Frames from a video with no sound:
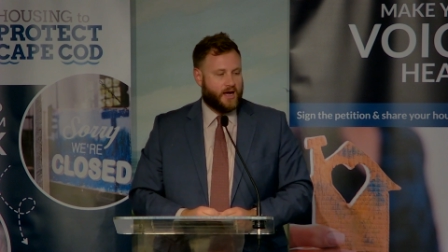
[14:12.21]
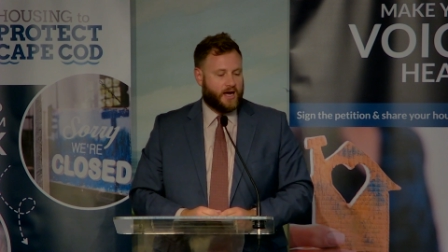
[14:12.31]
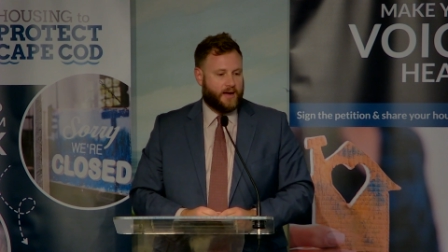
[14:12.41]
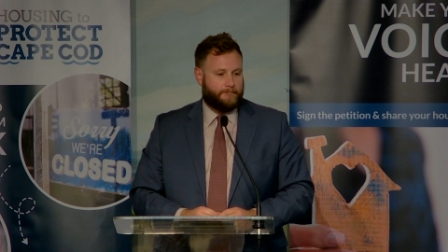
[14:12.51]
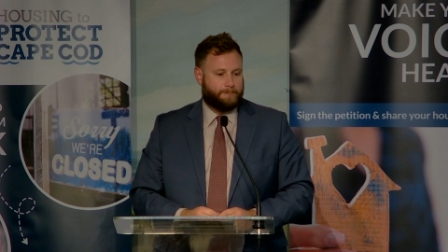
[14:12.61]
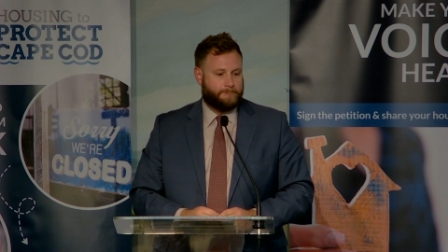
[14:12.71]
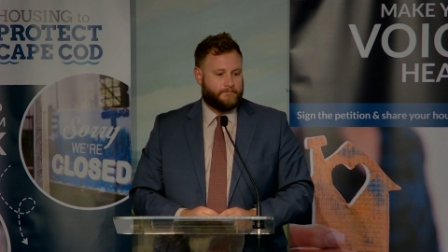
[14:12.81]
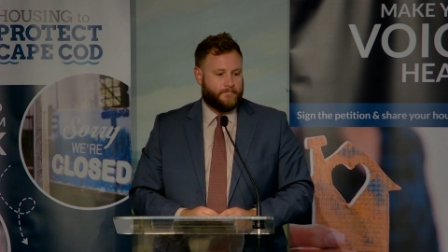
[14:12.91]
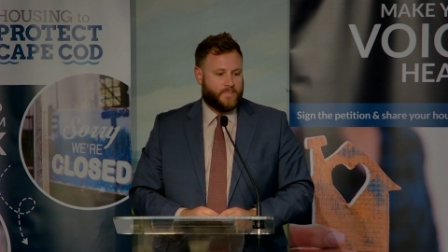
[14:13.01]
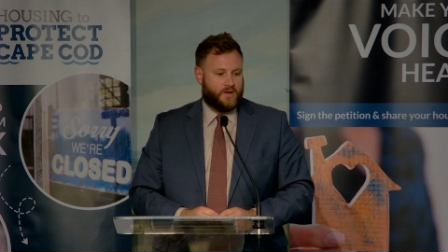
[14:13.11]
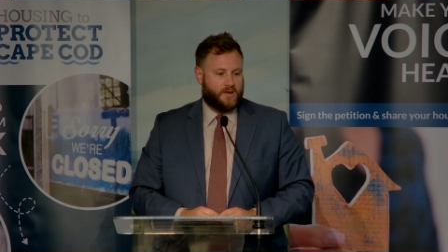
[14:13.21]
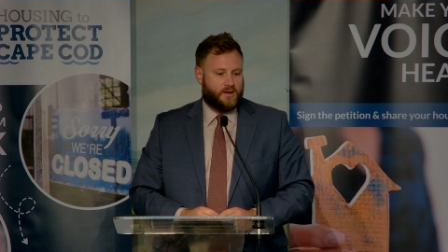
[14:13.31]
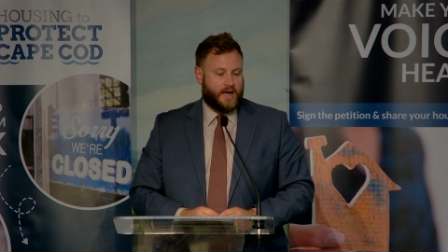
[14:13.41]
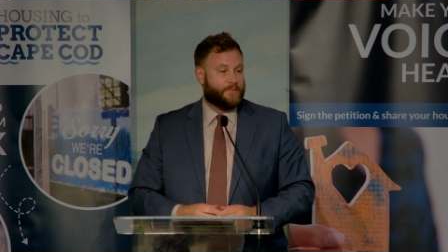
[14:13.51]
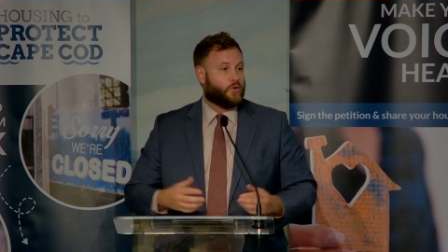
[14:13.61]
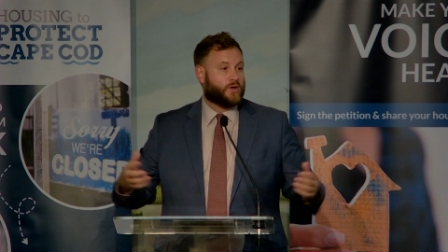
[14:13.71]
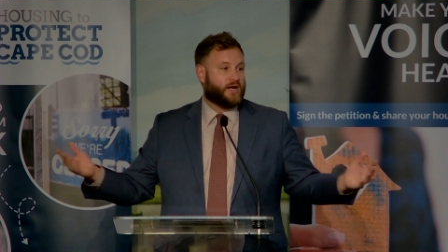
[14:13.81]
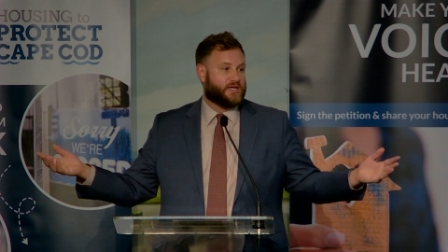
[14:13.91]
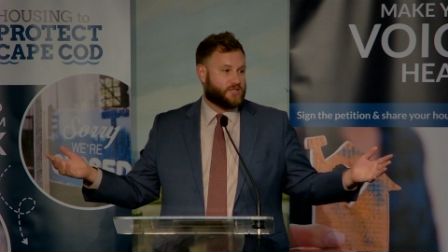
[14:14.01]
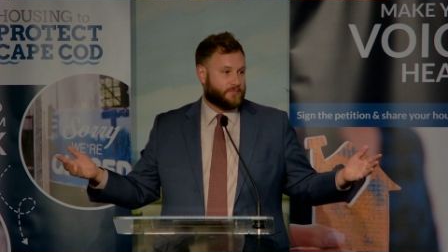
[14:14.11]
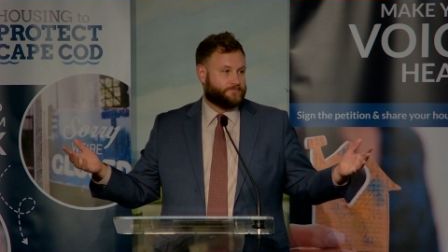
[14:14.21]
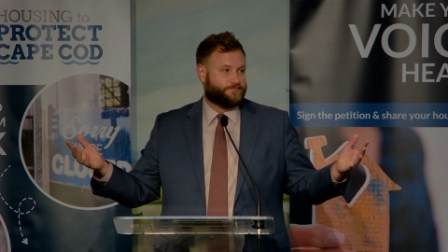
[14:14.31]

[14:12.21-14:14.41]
I'm an organizer.